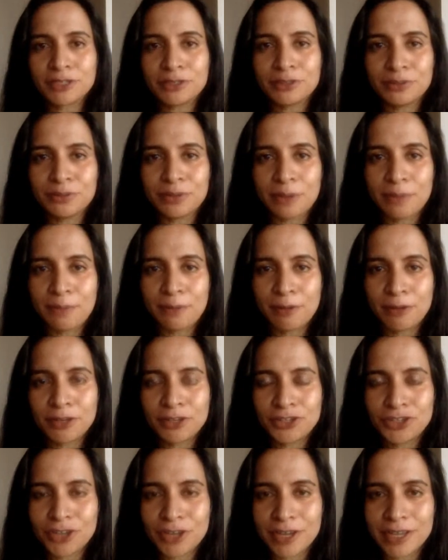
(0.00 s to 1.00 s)
Zoo
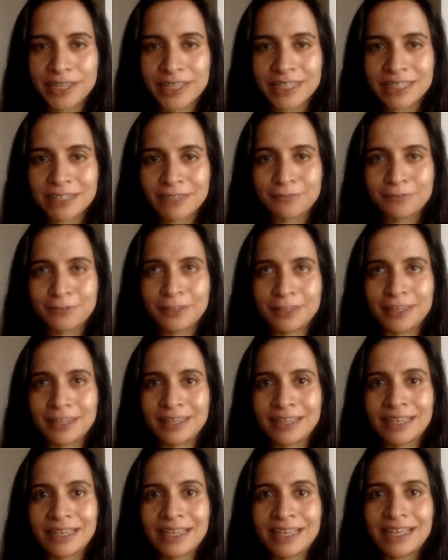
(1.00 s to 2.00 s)
apologised
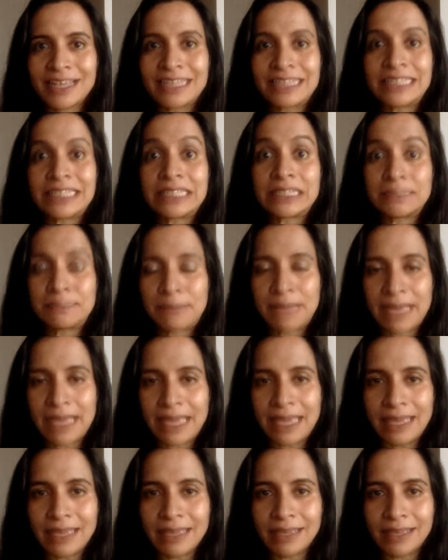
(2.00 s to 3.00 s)
for
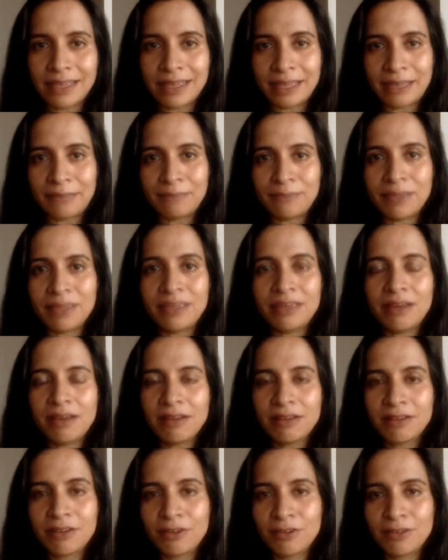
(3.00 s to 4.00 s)
displaying um, a
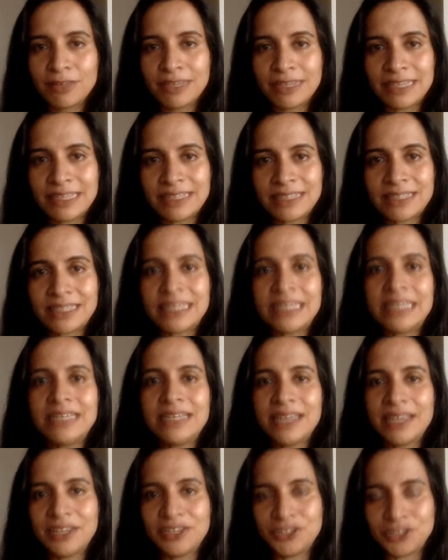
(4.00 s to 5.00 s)
young Congolese
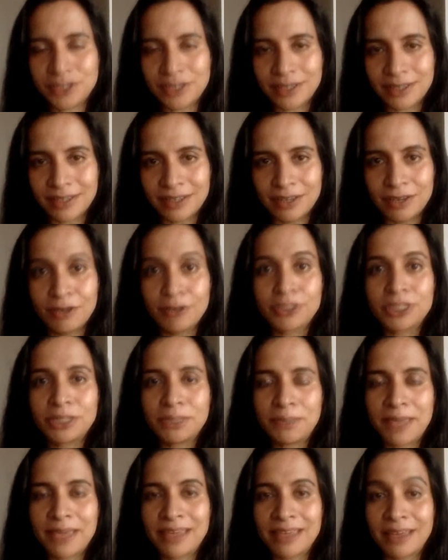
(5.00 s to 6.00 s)
teenager,
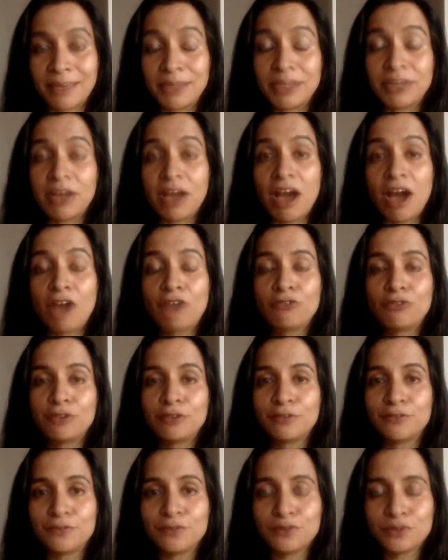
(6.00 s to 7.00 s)
Ota Benga. I mean,
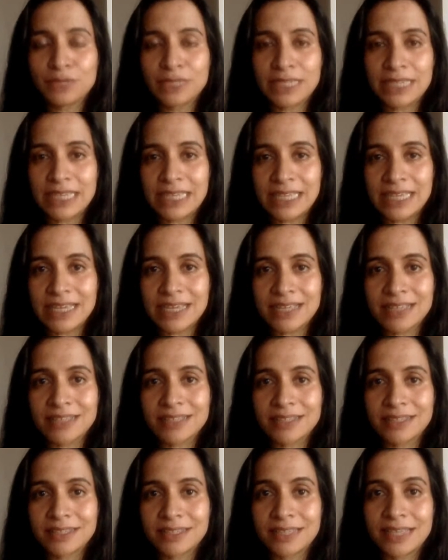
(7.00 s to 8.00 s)
114
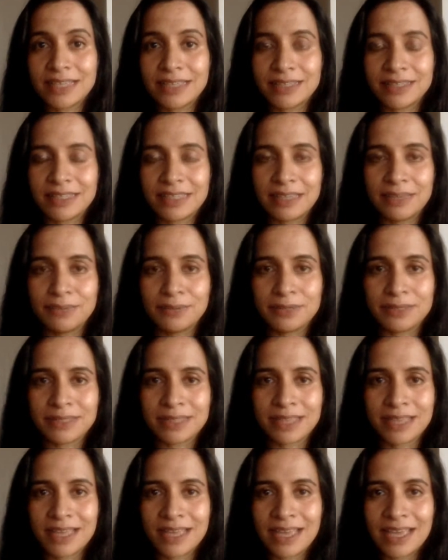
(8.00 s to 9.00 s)
years since he
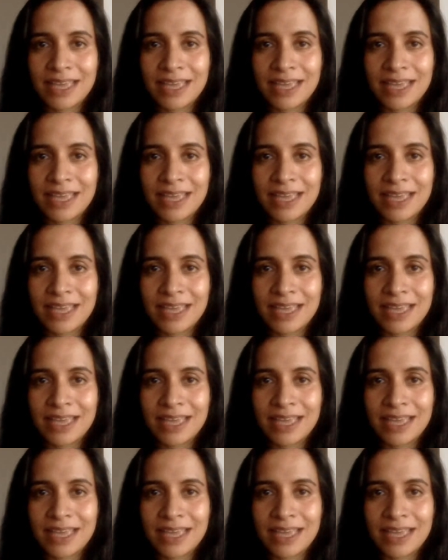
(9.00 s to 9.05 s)
was